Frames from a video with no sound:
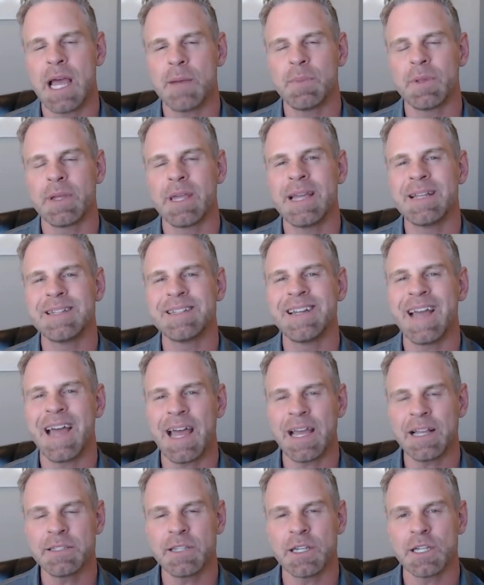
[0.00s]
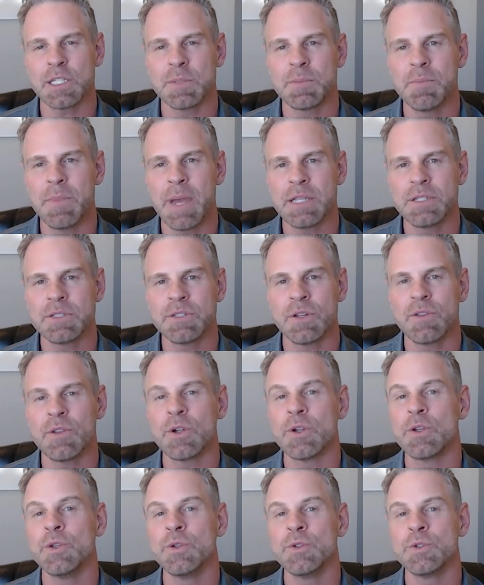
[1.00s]
application access based on
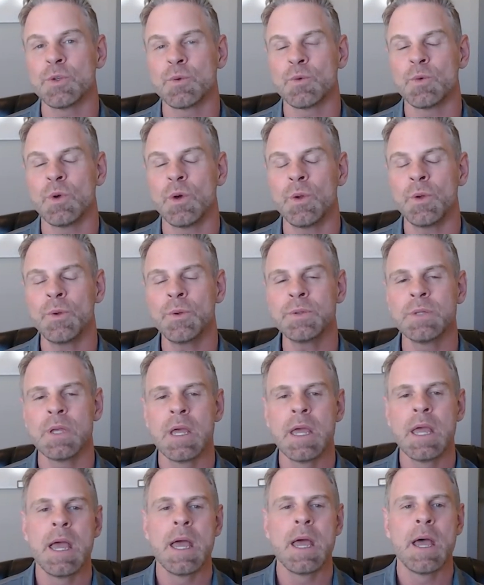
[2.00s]
their user roles.